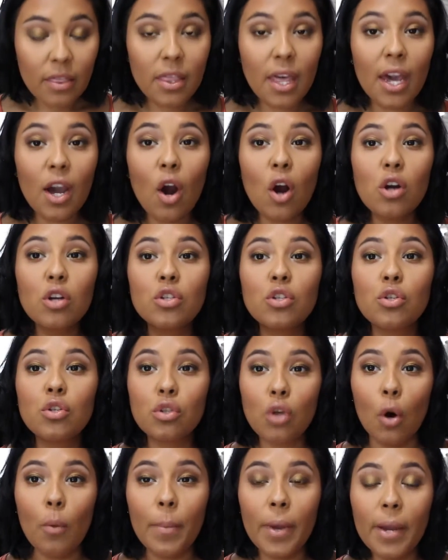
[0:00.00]
They are
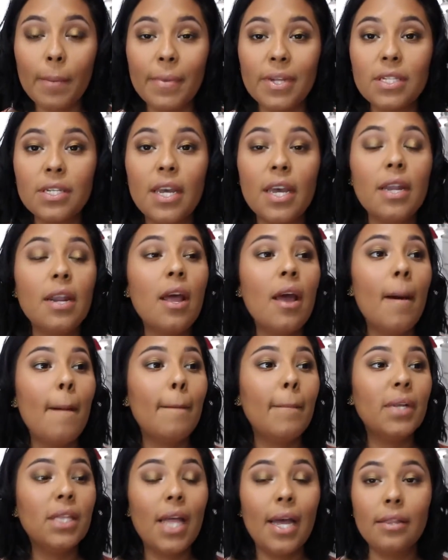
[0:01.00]
so pigmented,
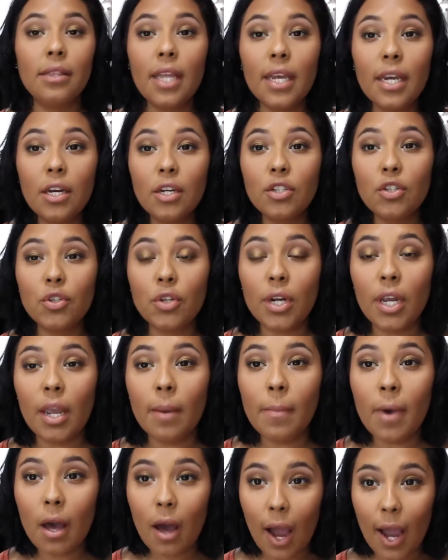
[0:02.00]
blend like a
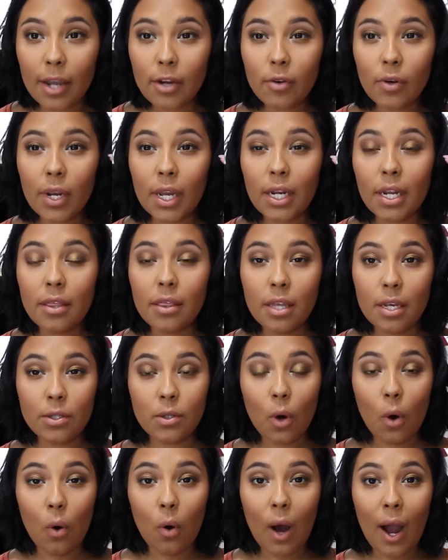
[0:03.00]
dream. I created this
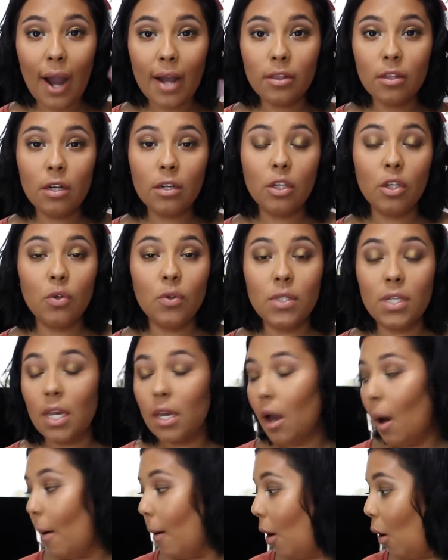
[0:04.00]
whole eye look
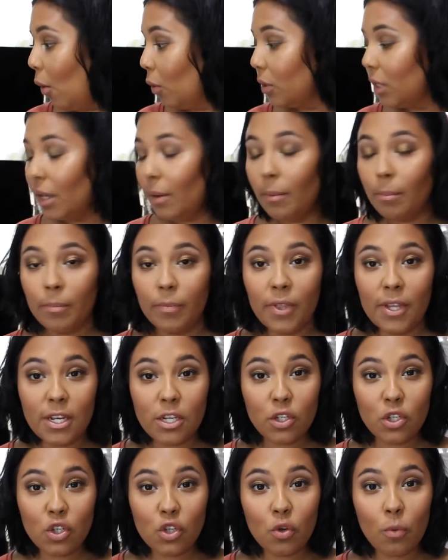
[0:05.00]
using only
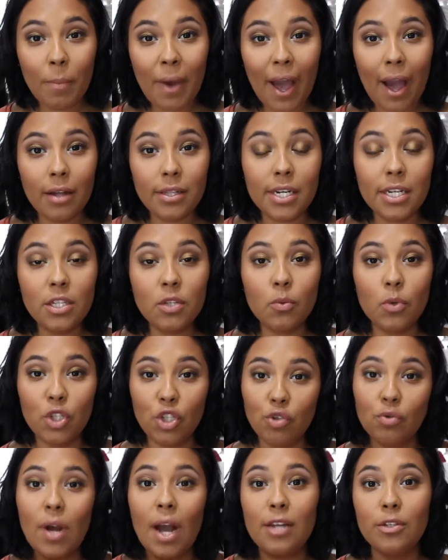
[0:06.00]
these two palettes,
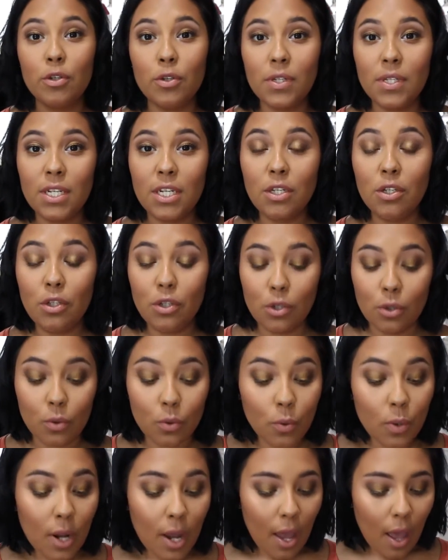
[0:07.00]
which you guys will see
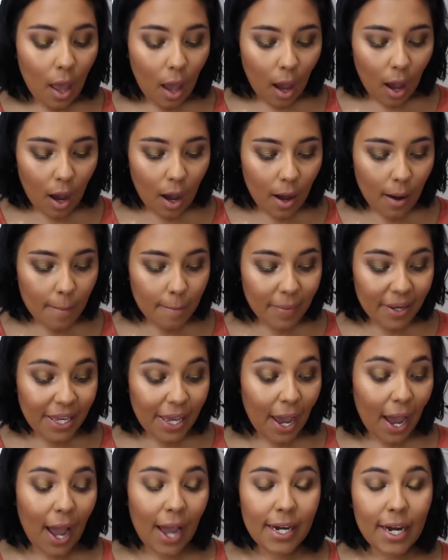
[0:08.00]
soon. Um, but
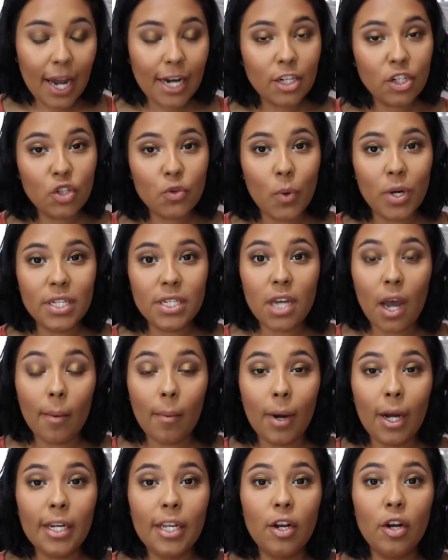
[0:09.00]
yeah, I kind of just wanted to come
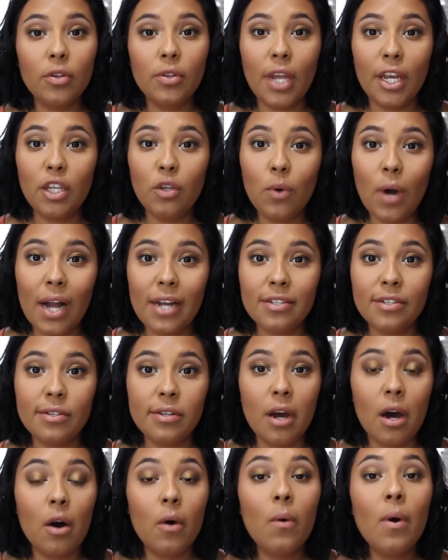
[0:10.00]
on here and let you guys
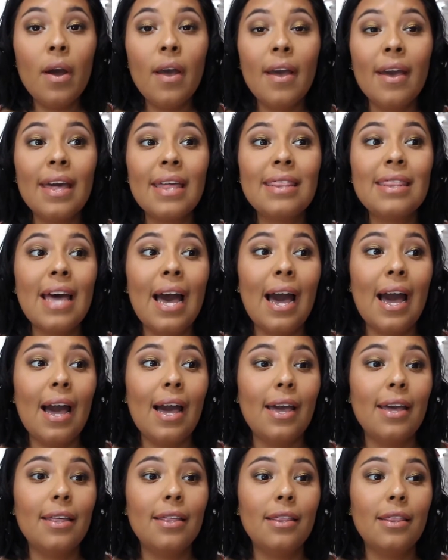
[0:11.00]
know
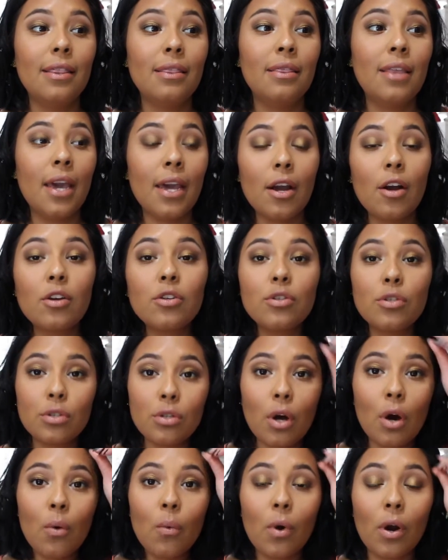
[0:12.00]
that they are
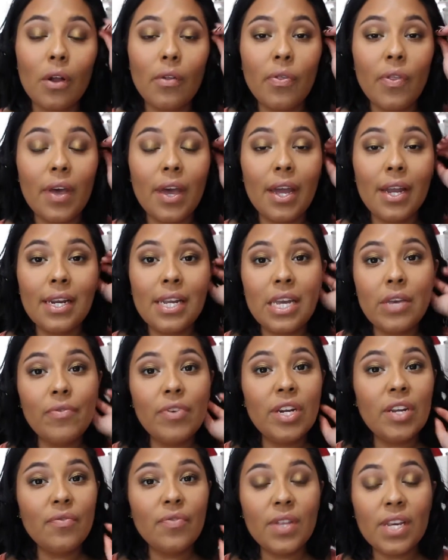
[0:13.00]
so worth it. And
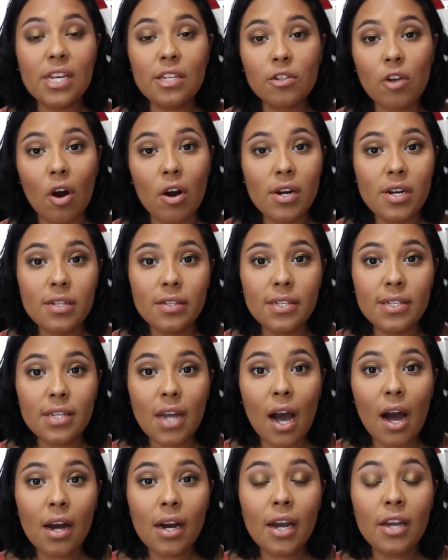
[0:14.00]
even if these aren't in
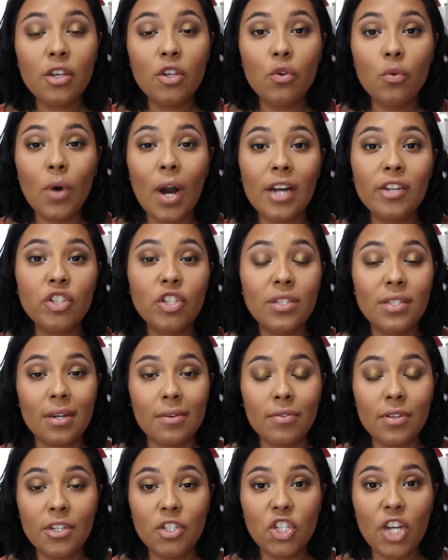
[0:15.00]
stock, you guys should
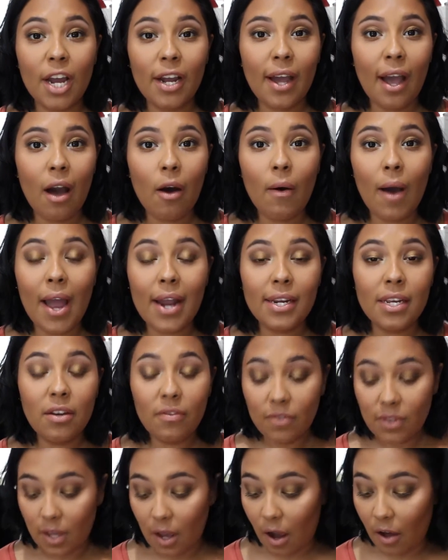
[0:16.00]
definitely check out any
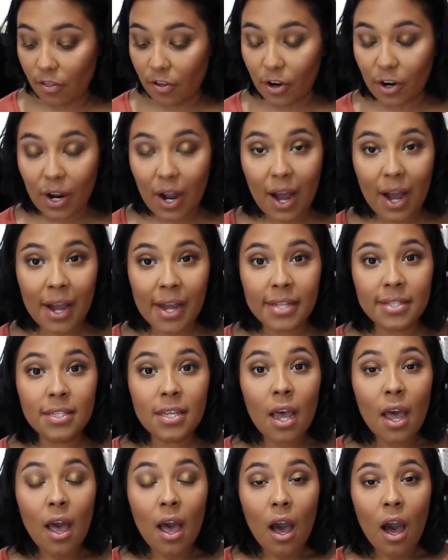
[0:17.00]
of the other kinds
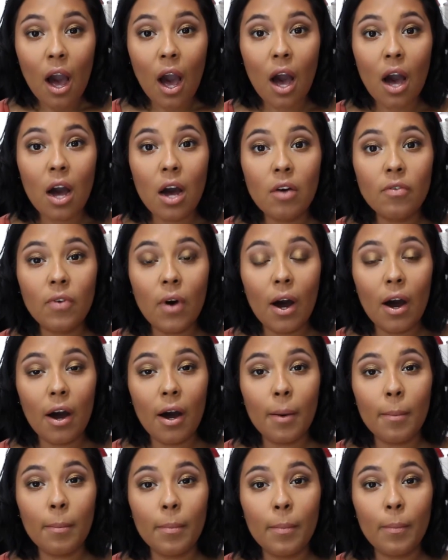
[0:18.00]
of
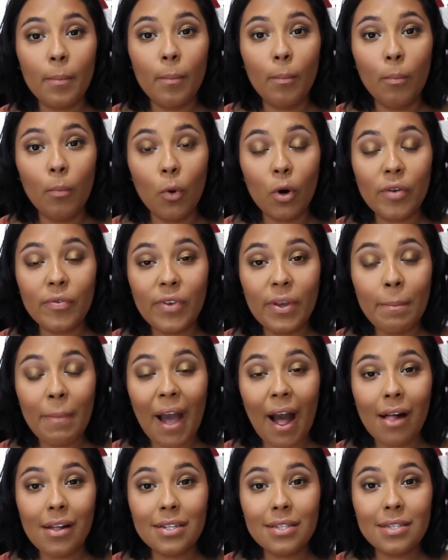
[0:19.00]
um, Morphe
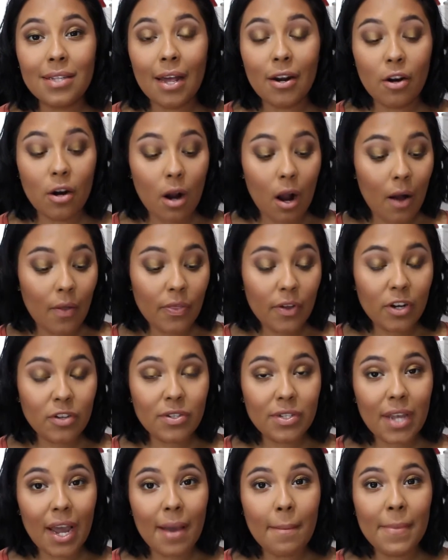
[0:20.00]
palettes that are on their
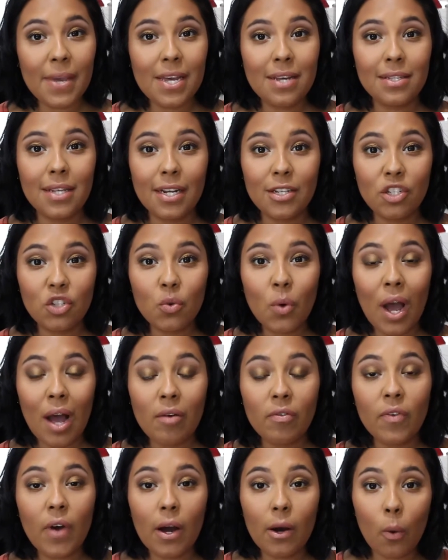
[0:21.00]
site because I do
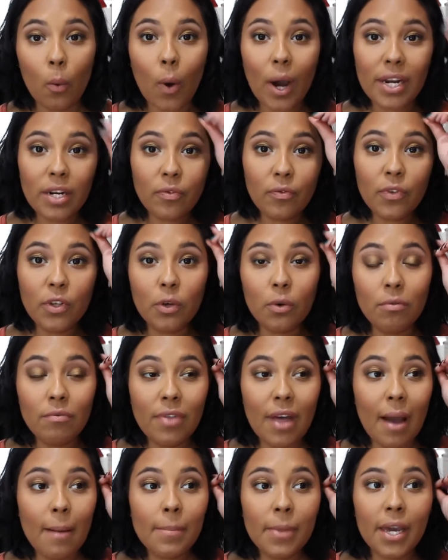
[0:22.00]
have a, quite a few of
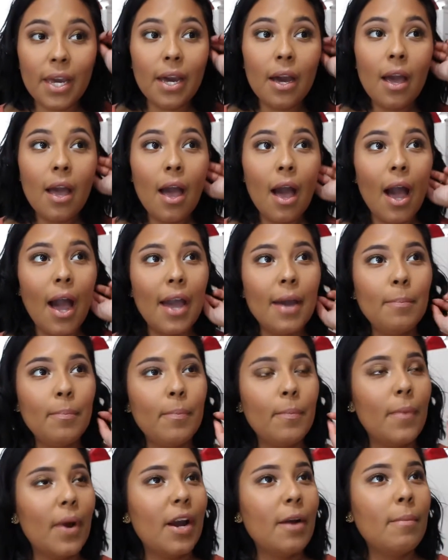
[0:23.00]
them. Like I,
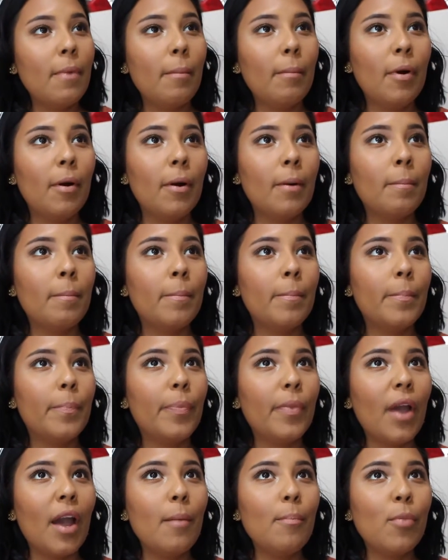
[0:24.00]
I remember
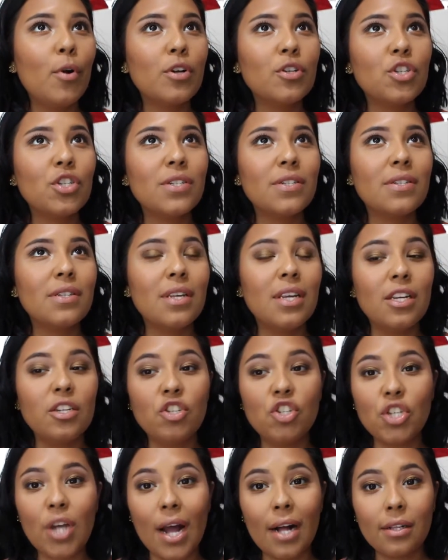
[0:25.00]
I purchased the
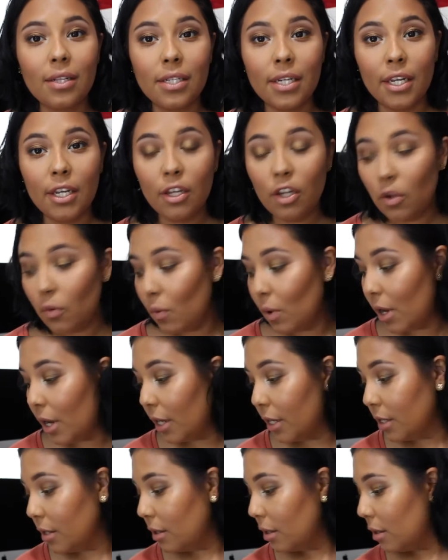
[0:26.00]
Jaclyn Hill
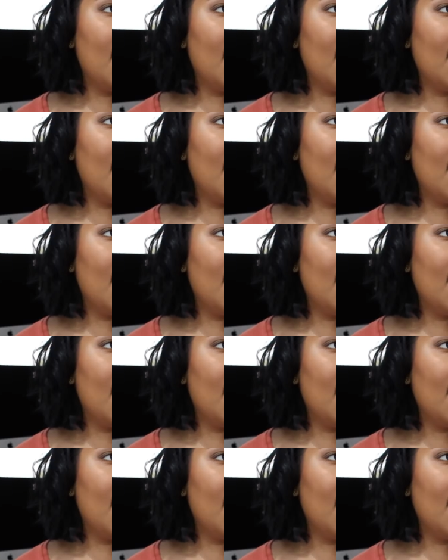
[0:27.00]
one.